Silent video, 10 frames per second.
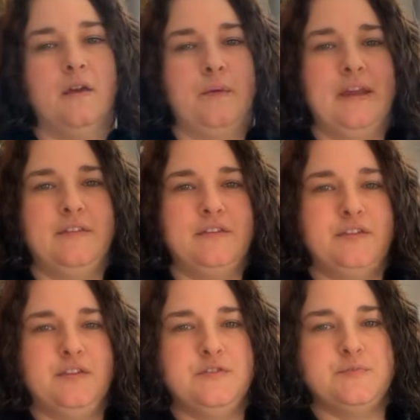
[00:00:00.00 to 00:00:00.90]
We have this
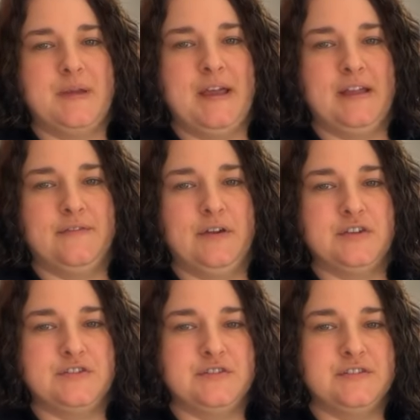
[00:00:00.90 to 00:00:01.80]
huge bag of
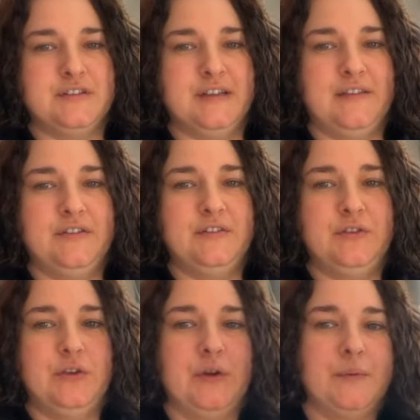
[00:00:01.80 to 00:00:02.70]
Herrschners to dive
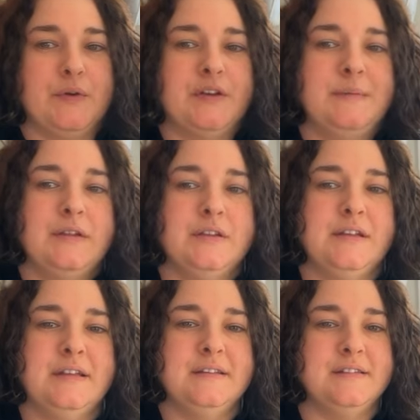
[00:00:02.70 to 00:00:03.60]
into, and we're going to be
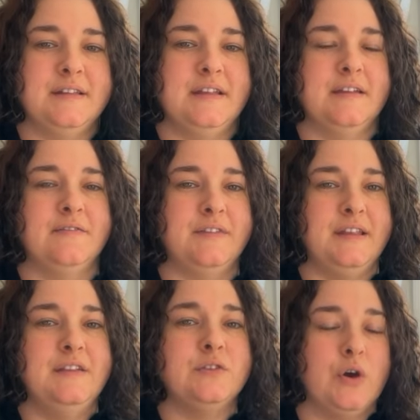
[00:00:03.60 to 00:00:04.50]
looking to see if
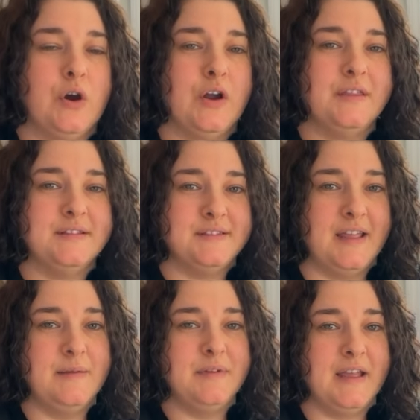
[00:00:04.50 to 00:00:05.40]
these are the
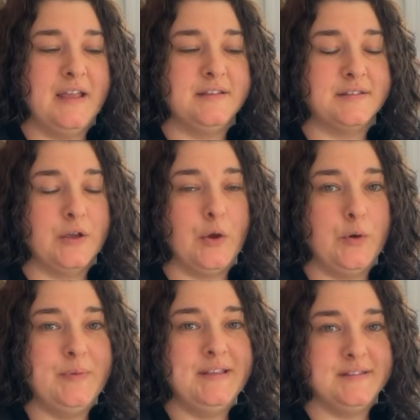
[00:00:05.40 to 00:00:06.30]
same cakes that
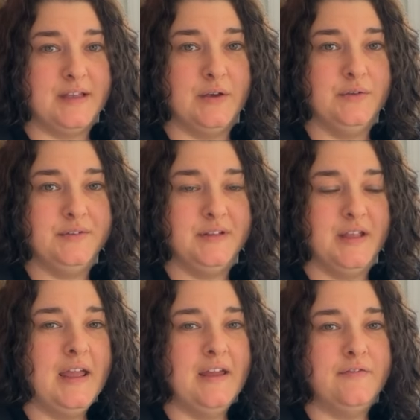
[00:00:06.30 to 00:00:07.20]
Hobbii sells,
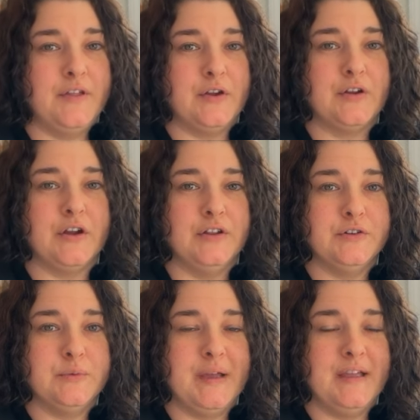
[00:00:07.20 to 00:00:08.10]
if they are
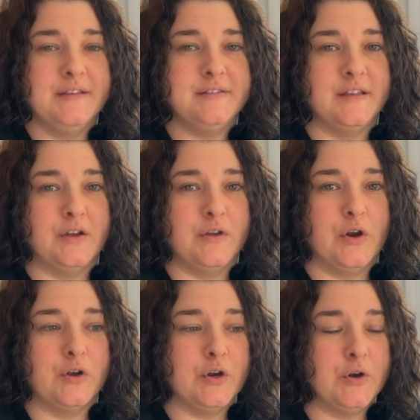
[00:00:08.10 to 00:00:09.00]
colorways that
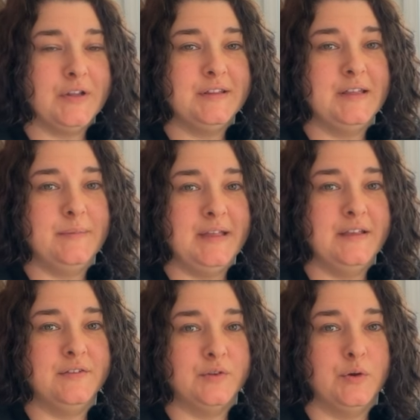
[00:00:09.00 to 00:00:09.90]
are currently
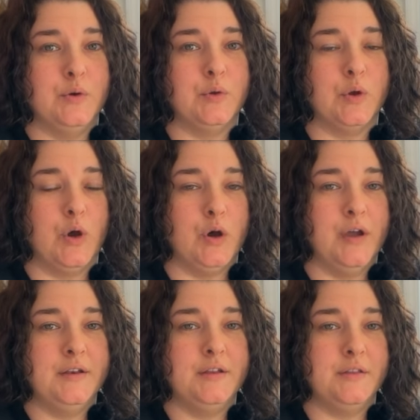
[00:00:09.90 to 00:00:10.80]
being sold
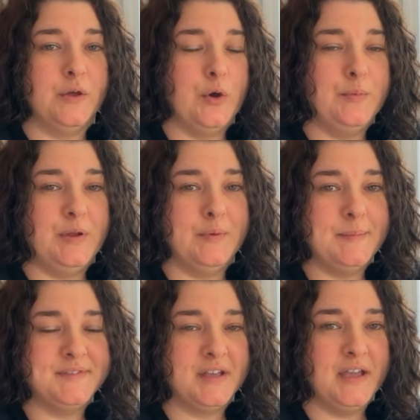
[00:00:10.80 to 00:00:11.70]
on the Hobbii
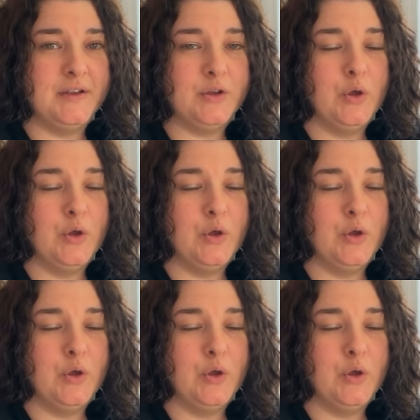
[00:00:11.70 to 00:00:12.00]
website,